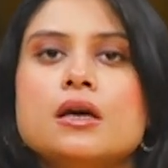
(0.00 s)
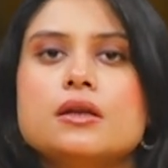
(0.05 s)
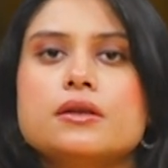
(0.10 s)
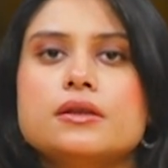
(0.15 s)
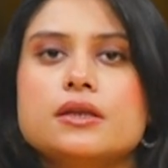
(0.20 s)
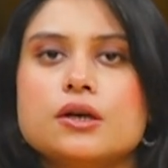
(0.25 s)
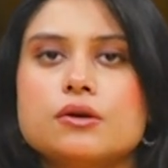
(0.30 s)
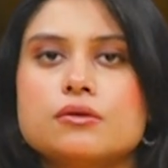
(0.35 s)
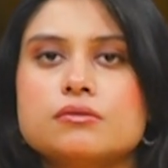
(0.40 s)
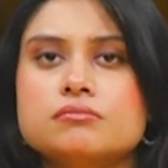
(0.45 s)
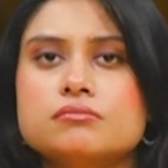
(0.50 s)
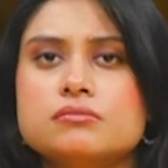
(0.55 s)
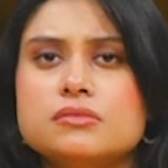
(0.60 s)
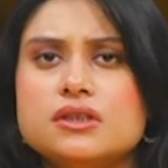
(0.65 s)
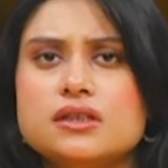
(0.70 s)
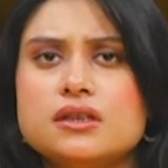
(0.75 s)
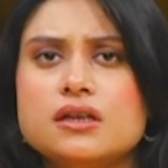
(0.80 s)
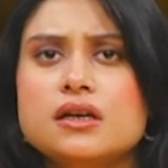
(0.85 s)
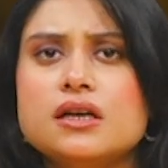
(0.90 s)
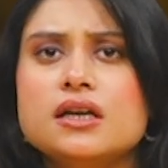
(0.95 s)
Now,
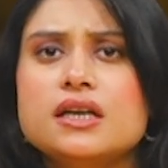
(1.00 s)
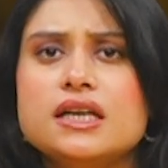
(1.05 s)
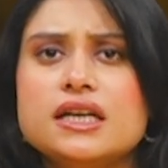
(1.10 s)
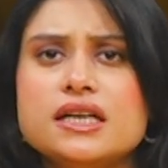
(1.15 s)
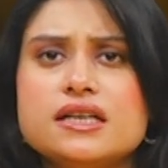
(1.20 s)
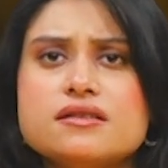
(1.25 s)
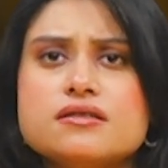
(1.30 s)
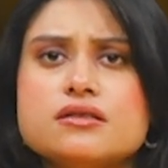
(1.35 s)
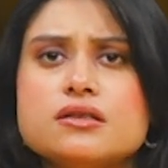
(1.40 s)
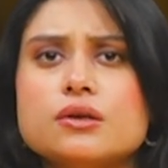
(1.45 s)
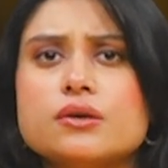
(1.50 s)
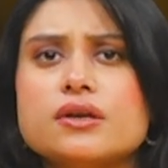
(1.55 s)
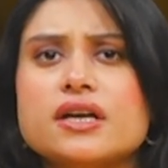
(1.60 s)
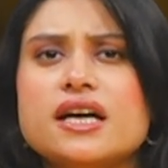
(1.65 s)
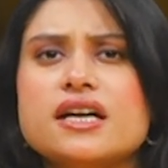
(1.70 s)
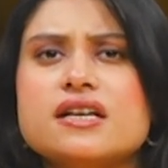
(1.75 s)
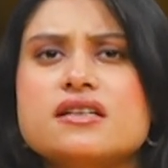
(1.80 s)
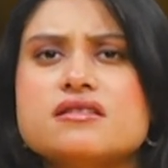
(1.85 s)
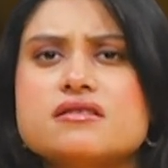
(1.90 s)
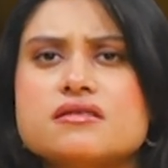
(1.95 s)
let's look
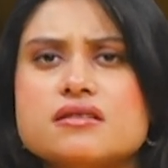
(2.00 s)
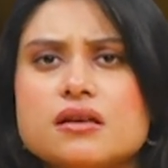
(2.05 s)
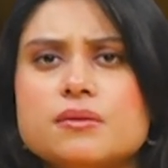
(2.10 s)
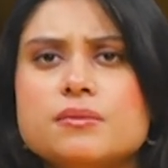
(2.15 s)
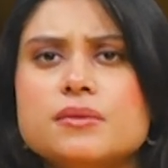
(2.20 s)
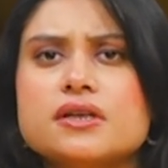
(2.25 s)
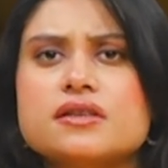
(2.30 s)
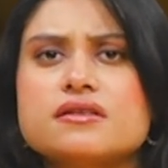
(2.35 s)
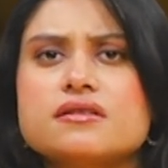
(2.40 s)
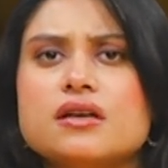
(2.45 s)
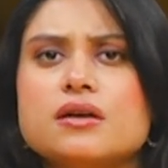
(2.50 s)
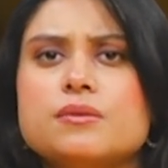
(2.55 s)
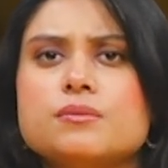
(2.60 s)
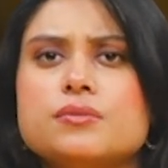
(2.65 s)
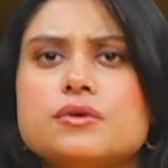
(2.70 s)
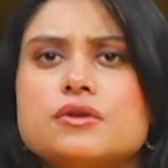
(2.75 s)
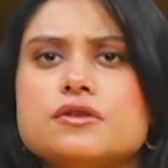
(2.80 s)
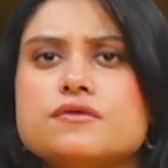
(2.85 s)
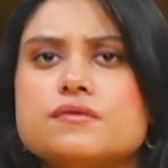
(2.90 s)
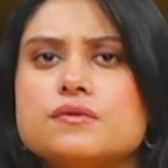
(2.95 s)
at some
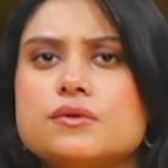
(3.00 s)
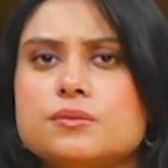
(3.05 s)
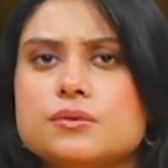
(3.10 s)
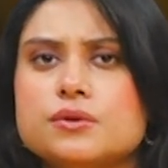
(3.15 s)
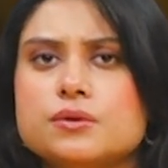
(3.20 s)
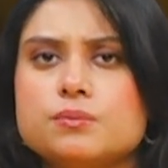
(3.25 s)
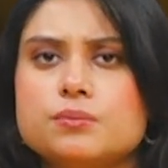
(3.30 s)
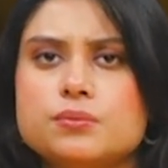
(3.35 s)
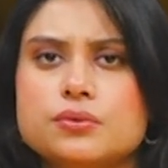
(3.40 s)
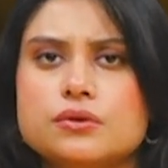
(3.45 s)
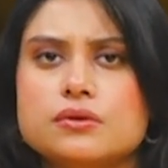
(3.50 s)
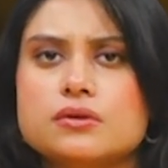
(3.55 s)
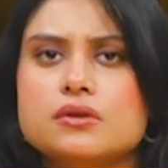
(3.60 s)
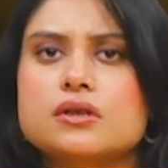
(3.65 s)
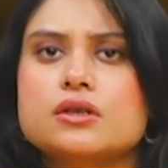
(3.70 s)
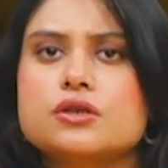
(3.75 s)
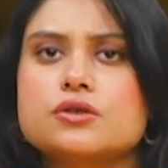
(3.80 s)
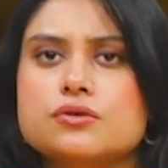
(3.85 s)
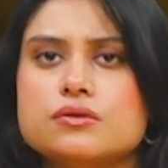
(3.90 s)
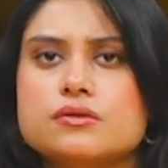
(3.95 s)
examples from the book
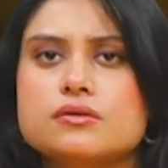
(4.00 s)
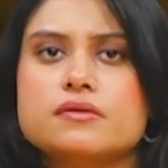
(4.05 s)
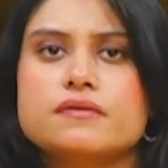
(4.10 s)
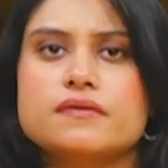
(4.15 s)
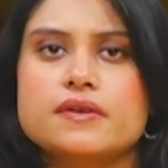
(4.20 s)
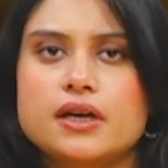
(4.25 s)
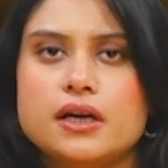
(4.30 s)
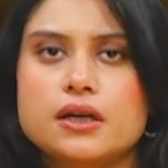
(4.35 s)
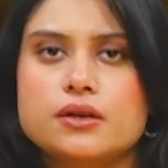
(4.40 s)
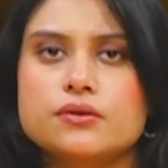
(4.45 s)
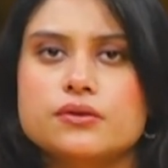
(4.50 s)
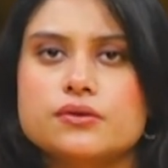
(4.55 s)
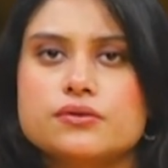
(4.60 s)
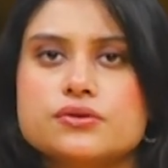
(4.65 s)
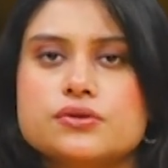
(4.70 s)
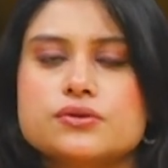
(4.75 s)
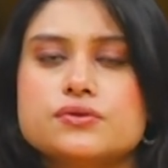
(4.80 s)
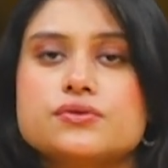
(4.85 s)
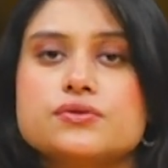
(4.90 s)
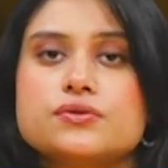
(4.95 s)
Joseph Andrews
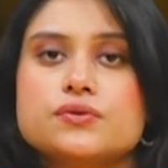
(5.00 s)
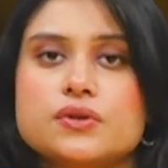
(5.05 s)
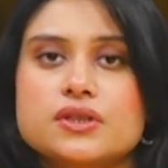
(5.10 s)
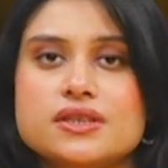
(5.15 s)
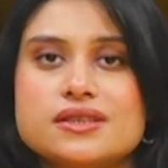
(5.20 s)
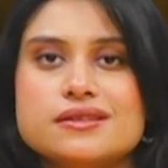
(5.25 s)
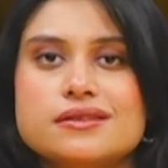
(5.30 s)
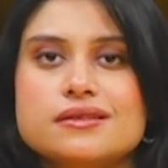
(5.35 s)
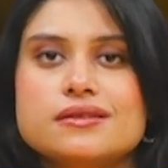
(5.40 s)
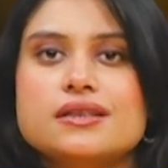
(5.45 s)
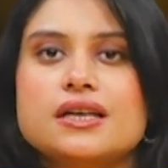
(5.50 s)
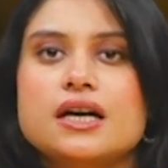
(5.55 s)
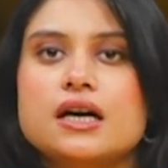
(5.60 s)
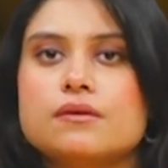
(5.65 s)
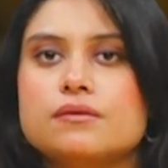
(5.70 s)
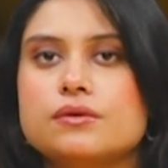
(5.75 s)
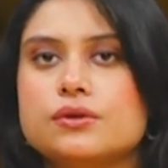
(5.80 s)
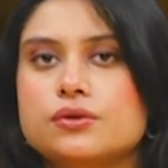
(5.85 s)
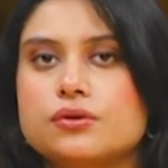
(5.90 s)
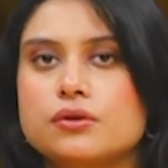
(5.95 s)
to strengthen
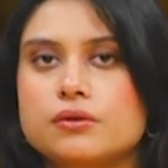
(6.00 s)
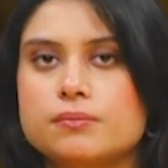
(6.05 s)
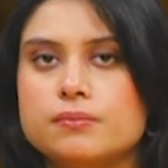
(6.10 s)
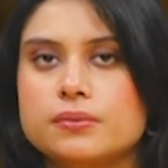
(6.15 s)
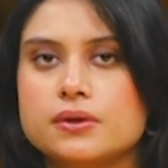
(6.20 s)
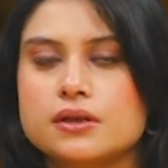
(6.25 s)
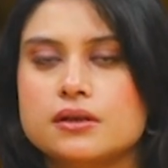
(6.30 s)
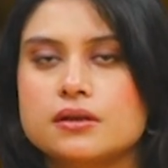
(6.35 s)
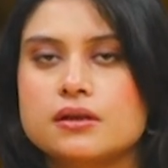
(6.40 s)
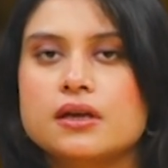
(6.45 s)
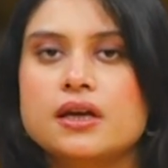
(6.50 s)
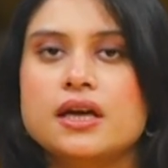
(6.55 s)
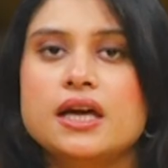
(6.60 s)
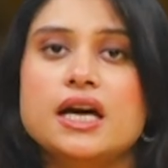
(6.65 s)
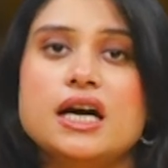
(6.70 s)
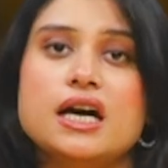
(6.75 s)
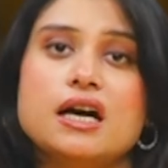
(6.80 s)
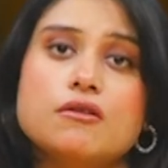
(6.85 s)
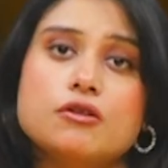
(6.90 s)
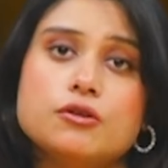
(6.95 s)
our topic.
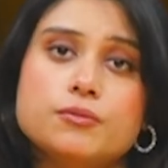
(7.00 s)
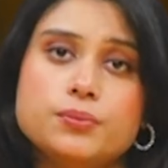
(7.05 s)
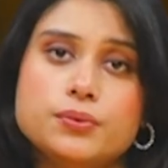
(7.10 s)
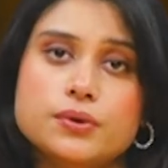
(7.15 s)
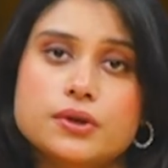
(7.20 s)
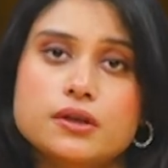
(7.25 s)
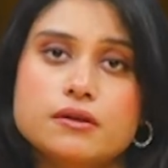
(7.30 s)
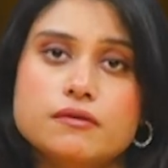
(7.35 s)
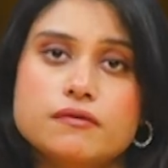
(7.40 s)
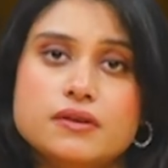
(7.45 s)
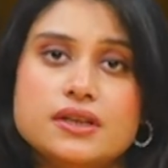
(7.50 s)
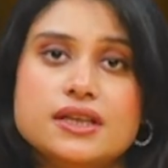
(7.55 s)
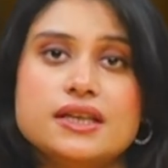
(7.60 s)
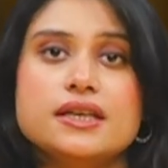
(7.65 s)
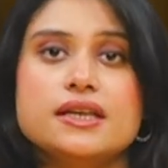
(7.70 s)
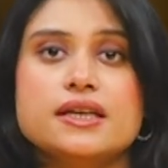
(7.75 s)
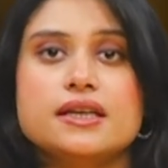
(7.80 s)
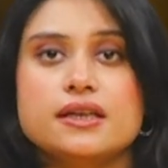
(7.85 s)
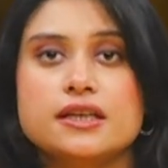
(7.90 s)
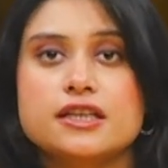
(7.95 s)
I will
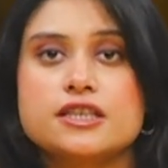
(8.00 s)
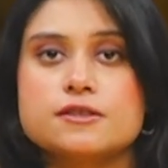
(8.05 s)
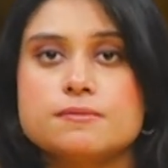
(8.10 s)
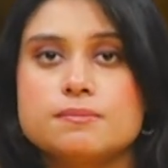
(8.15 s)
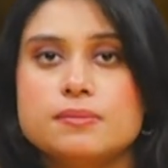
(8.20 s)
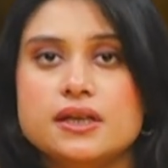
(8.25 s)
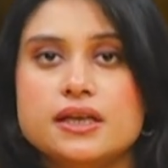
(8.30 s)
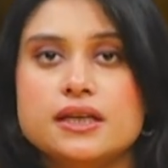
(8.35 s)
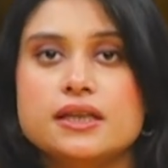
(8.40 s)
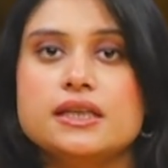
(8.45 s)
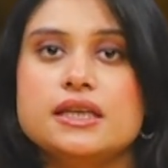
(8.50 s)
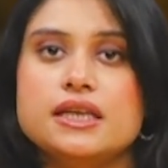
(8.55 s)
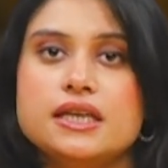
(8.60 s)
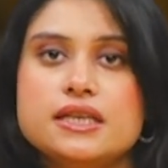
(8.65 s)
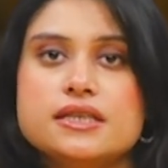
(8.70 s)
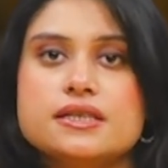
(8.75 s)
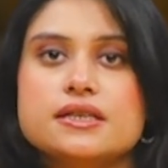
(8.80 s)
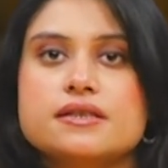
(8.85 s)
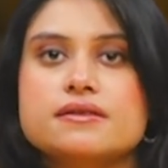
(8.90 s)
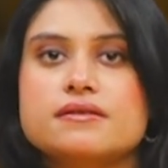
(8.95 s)
briefly explain
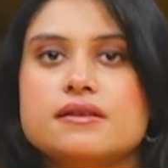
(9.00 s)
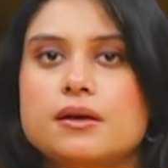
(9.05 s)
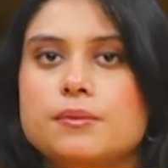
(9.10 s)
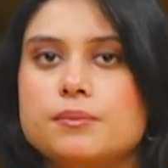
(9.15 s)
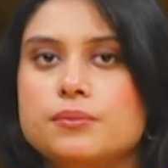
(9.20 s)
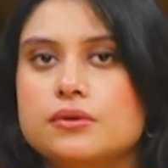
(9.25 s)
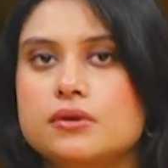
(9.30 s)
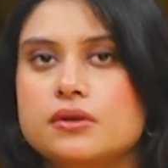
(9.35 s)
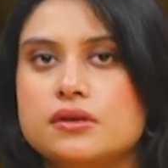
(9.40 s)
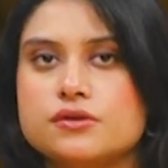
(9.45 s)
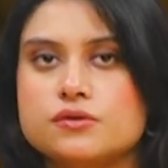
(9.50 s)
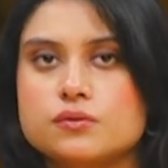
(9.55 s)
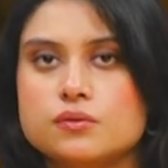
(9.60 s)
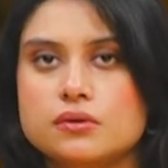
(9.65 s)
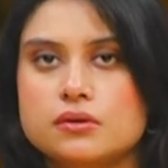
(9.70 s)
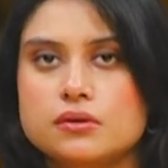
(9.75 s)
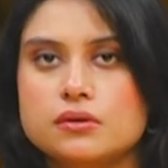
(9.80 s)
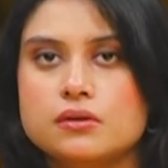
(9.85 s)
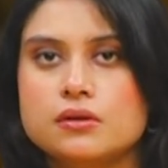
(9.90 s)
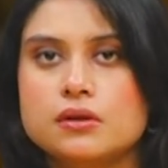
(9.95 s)
each example as
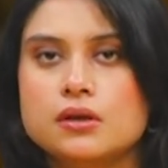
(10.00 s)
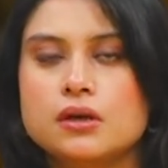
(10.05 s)
well.